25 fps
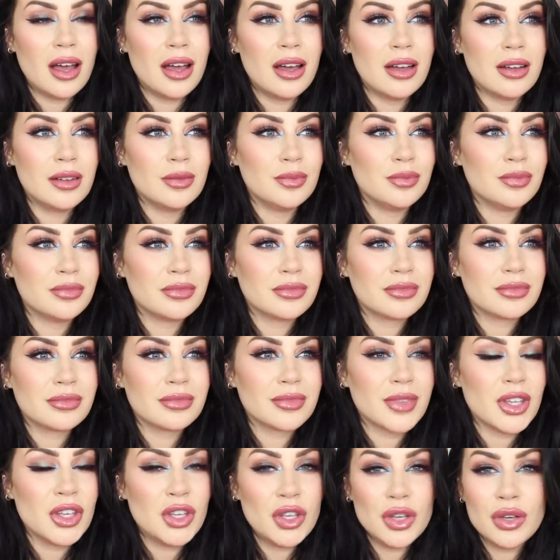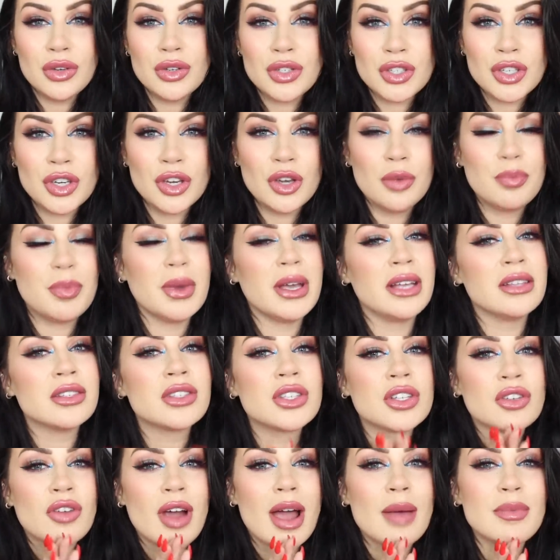um, YouTube, but
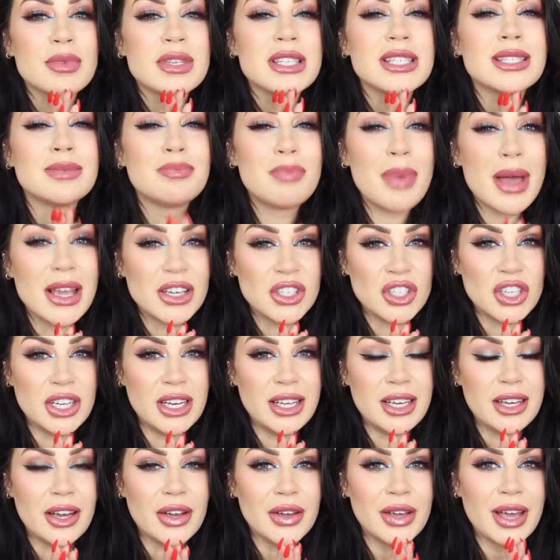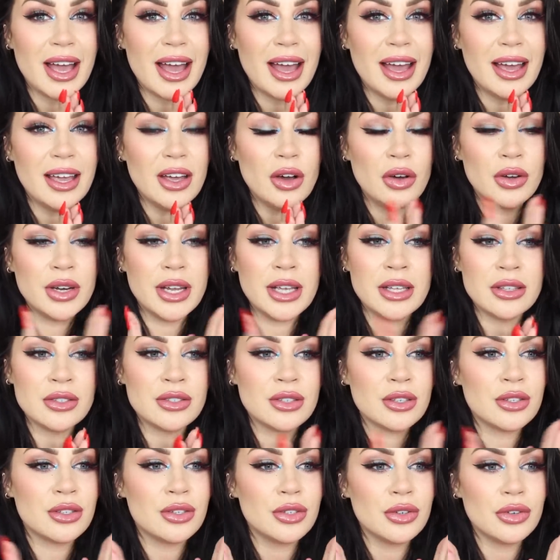Instagram especially, okay, on
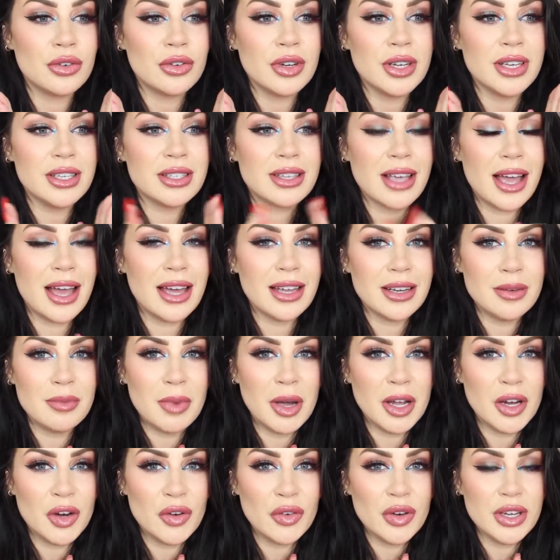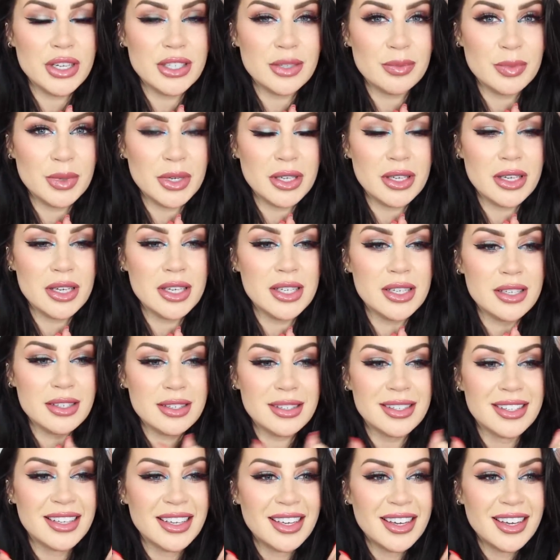Insta stories and my grid,
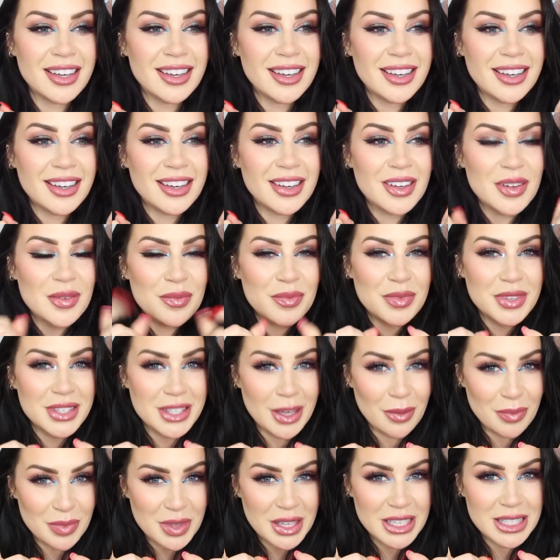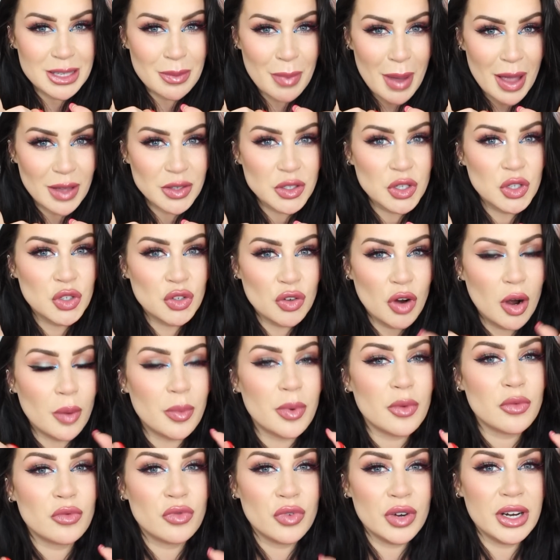because something's about to
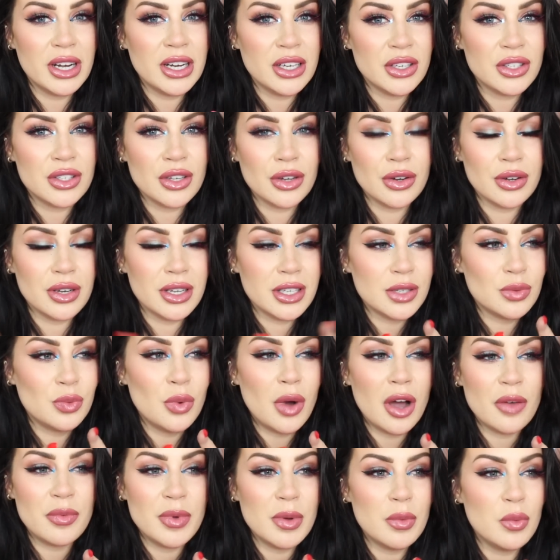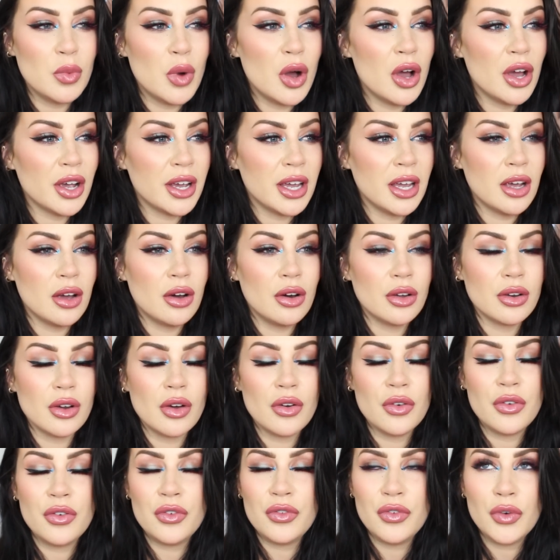drop really soon. It's what I've been working
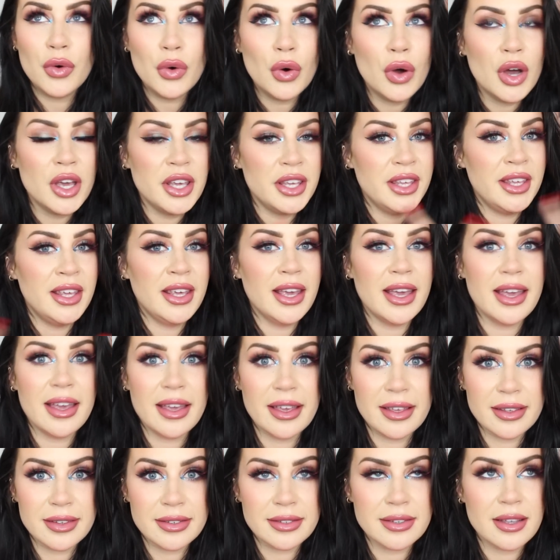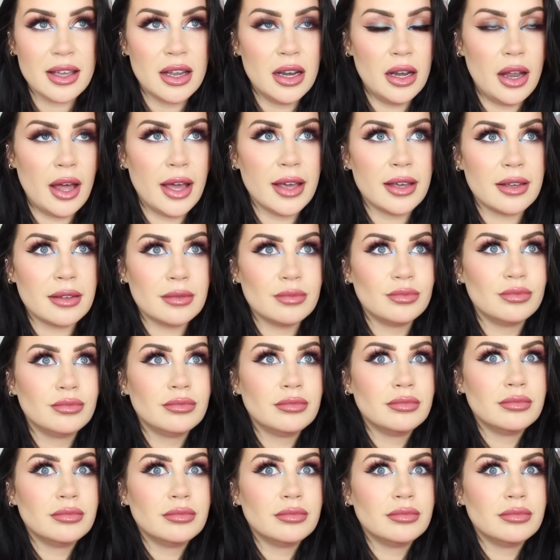on for years, like